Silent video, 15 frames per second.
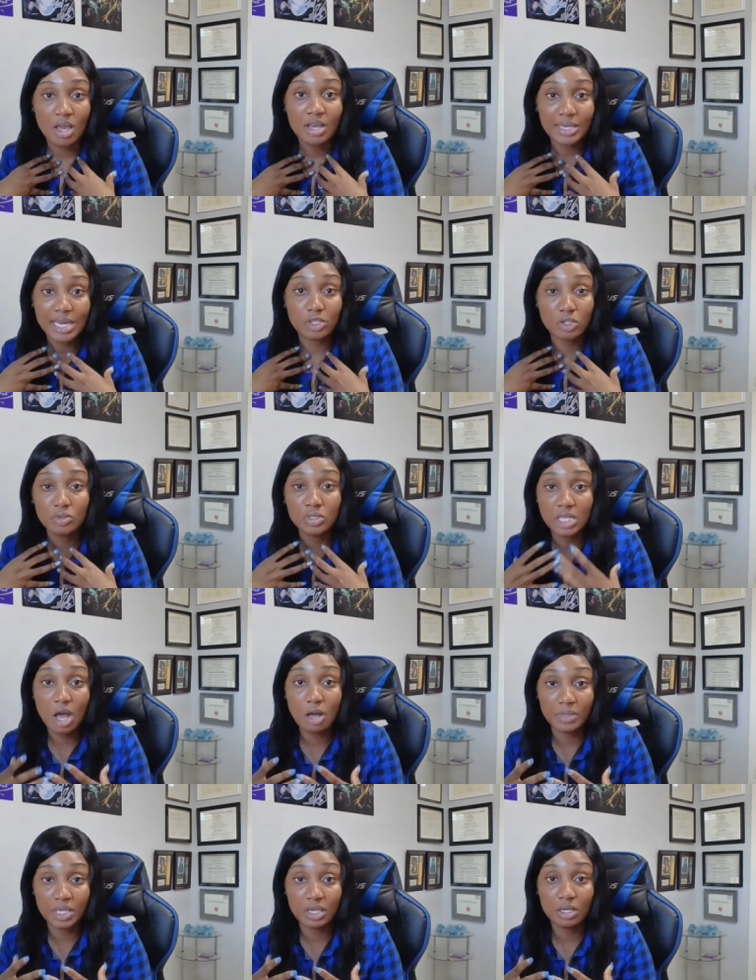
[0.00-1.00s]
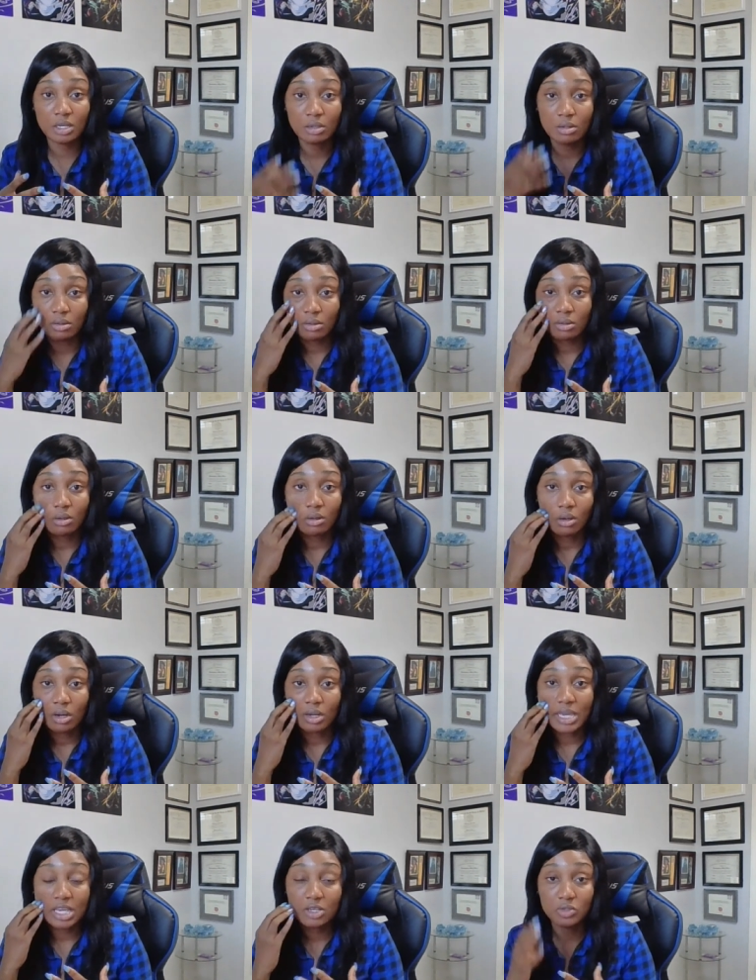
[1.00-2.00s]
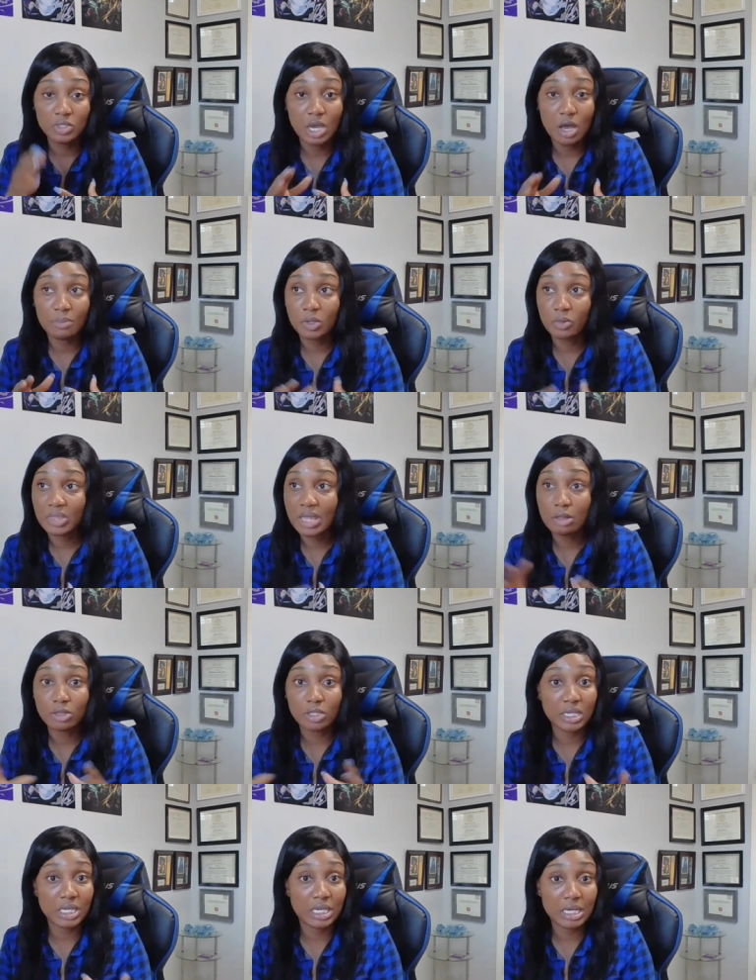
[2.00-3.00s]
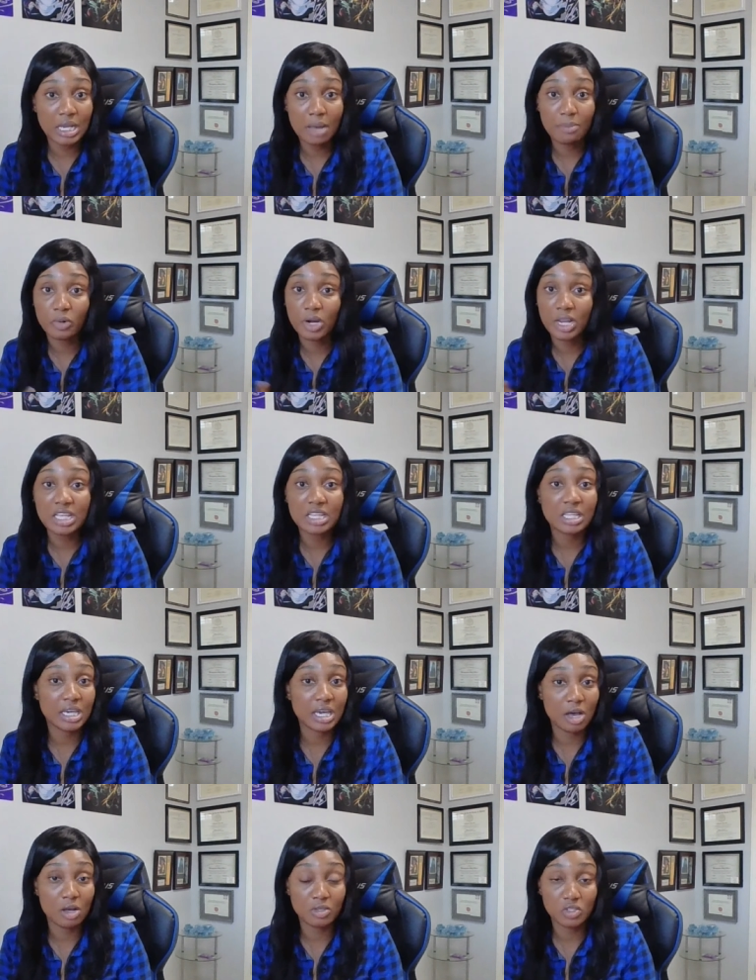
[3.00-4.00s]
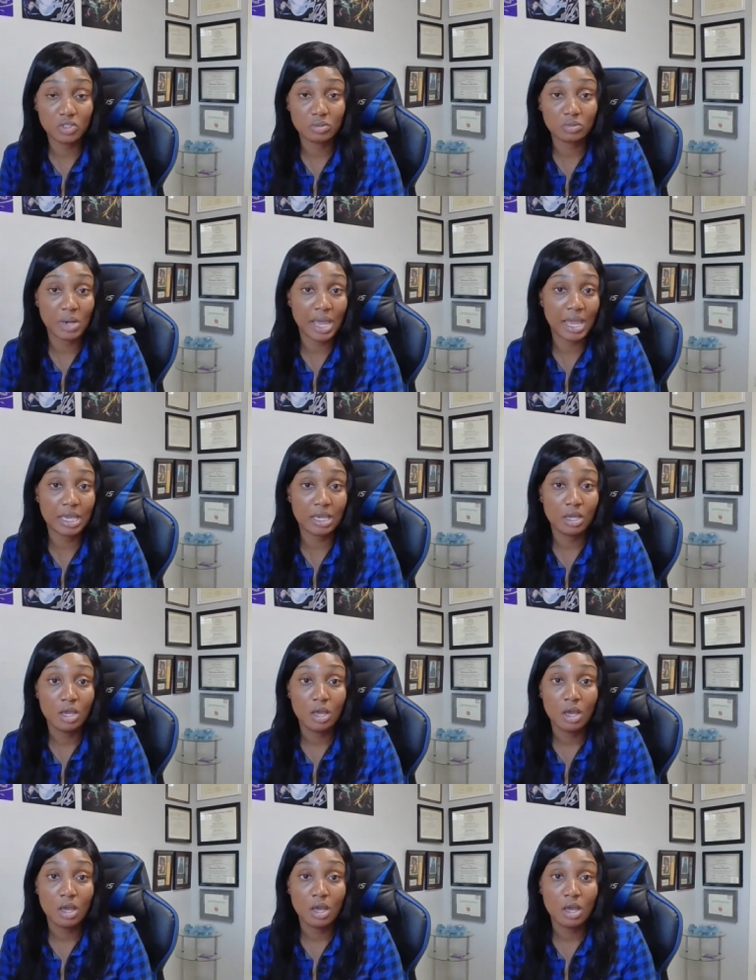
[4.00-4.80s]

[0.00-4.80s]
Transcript: Can you tell me, can you tell me without looking it up or anything else, right?